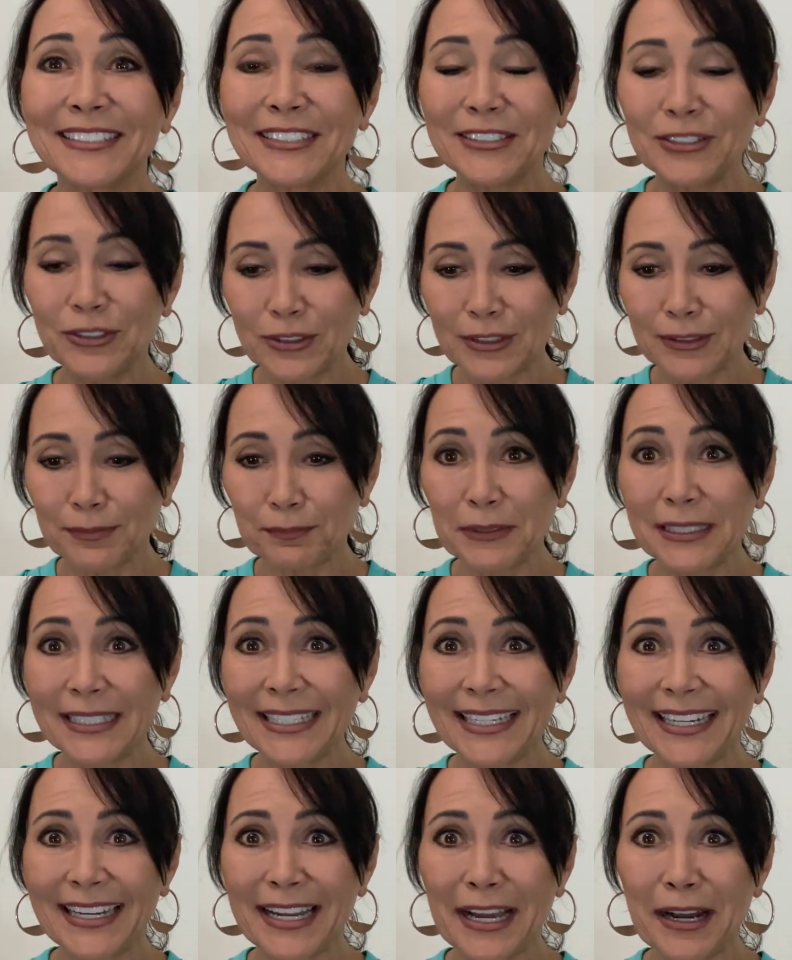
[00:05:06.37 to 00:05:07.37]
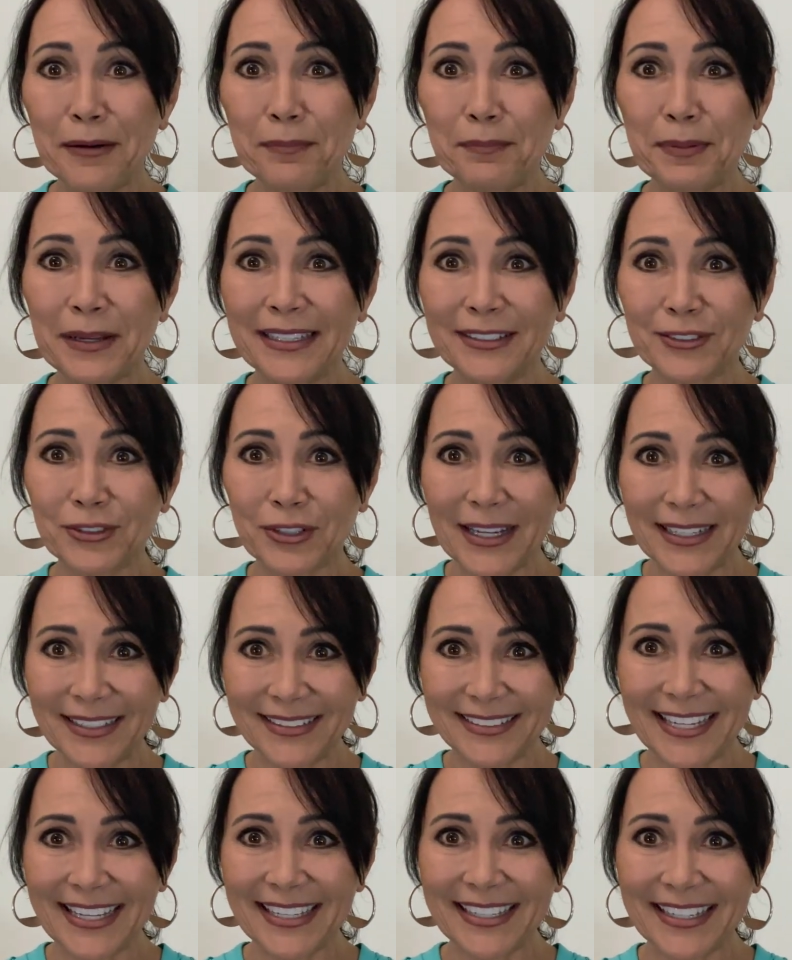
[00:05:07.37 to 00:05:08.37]
"Did you split it up and try
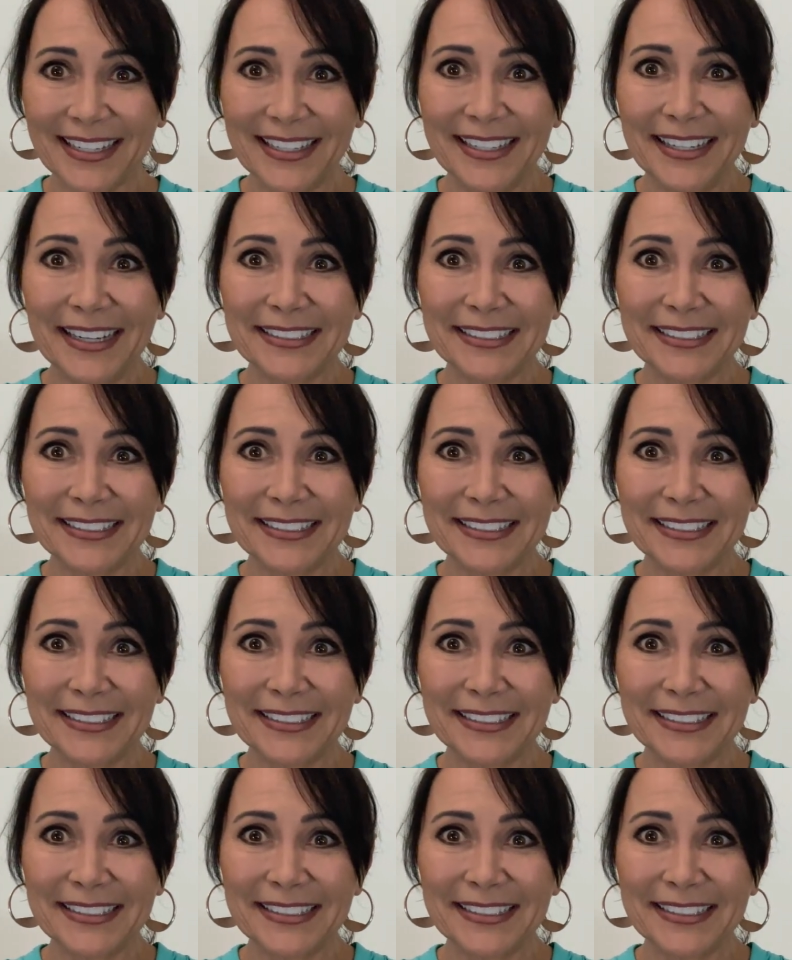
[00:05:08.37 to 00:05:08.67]
to take